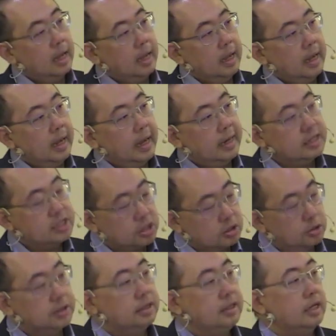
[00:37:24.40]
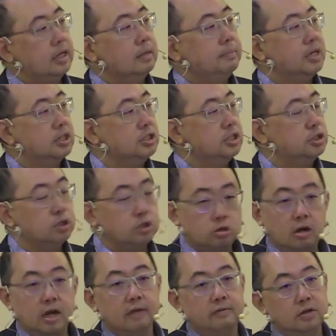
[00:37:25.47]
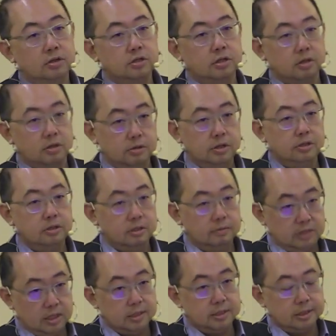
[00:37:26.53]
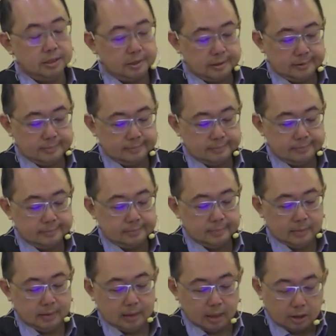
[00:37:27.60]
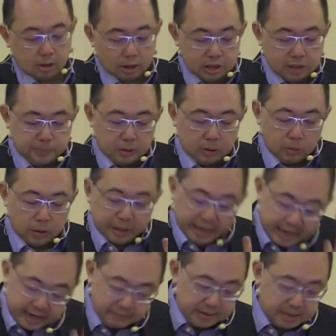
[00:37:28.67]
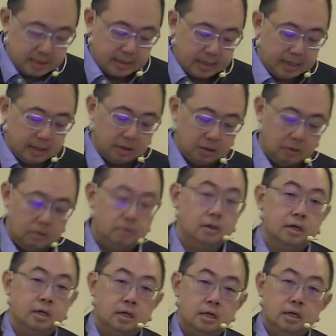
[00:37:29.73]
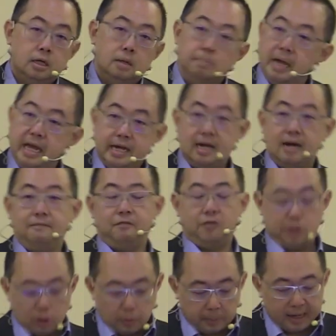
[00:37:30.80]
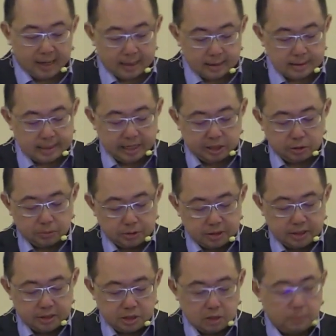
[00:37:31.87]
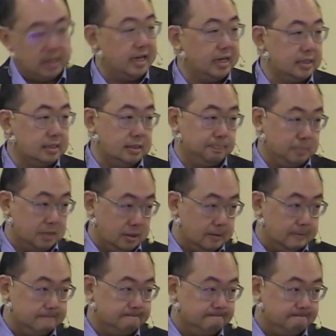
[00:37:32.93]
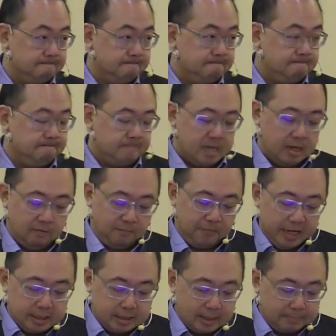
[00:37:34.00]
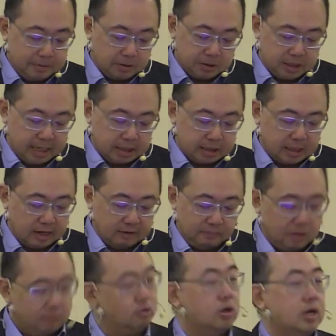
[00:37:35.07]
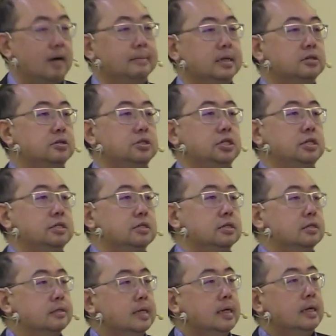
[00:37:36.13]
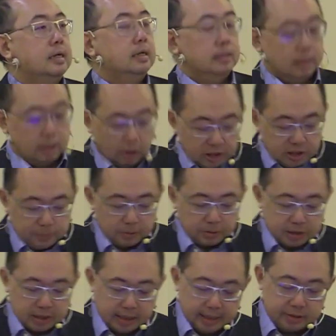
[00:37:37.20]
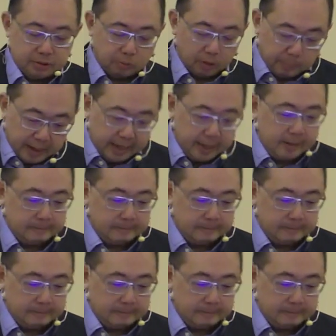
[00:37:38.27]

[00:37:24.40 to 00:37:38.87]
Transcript: And it's a good thing because it should drive you to the good news of Jesus. The gospel will never say to you, make up for your past sexual sins to be accepted. Fix up your sex life before coming to Jesus. The gospel says, repent.